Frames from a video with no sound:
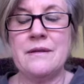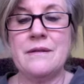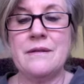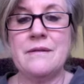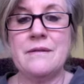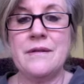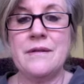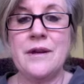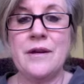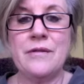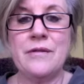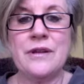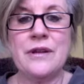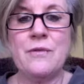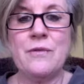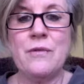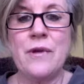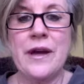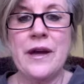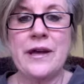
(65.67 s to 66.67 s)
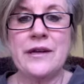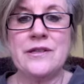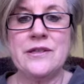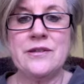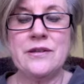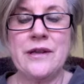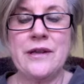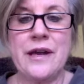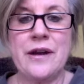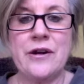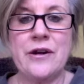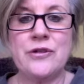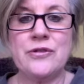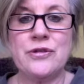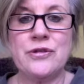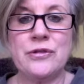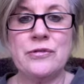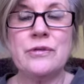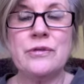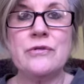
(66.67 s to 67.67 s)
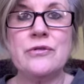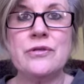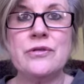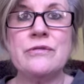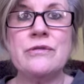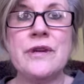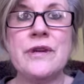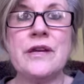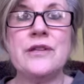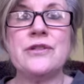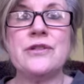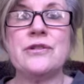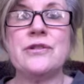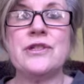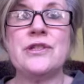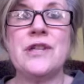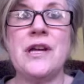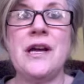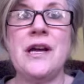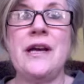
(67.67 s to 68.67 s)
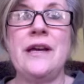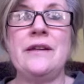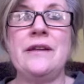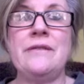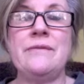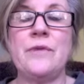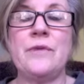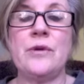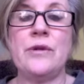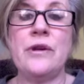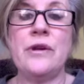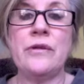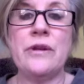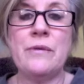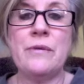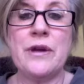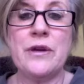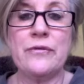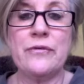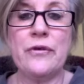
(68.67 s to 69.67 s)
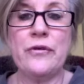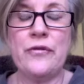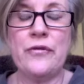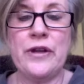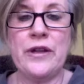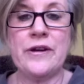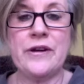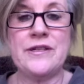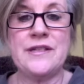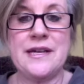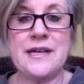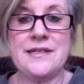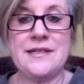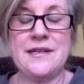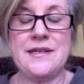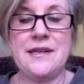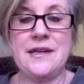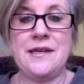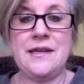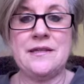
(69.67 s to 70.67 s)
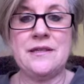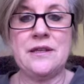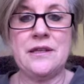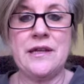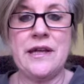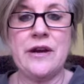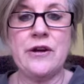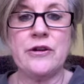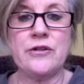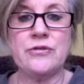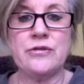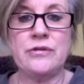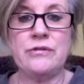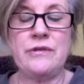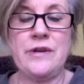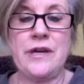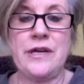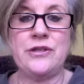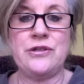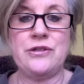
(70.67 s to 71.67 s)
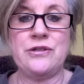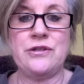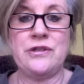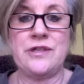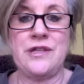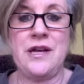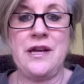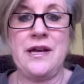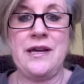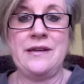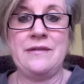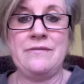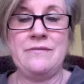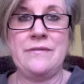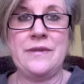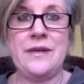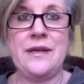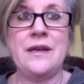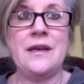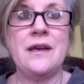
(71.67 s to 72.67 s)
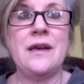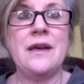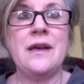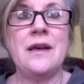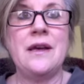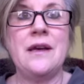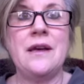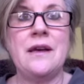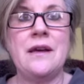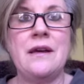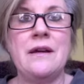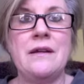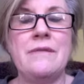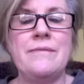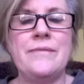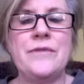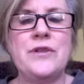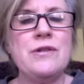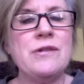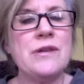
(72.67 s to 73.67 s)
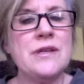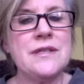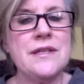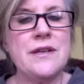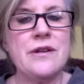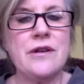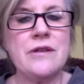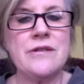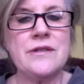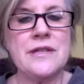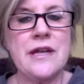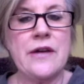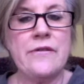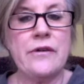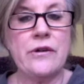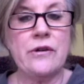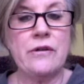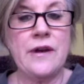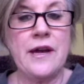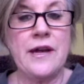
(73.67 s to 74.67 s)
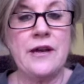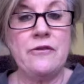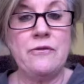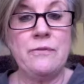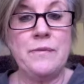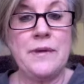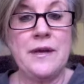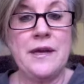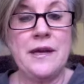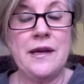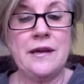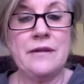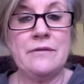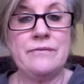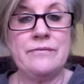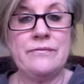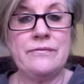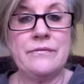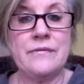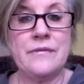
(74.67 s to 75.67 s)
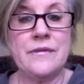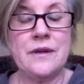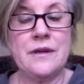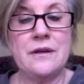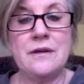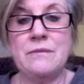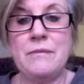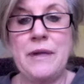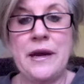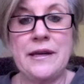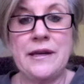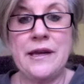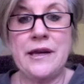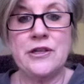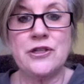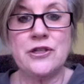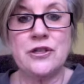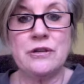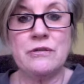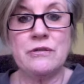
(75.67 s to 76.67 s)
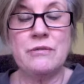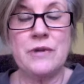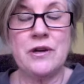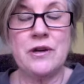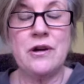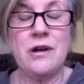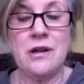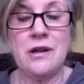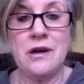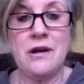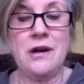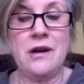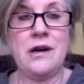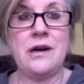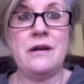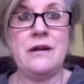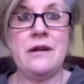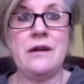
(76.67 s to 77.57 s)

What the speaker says: The only way to let our true nature shine, or the only way to fulfill our destiny, is to let our true nature shine. Do you consider yourself a creative being? By nature, we all are.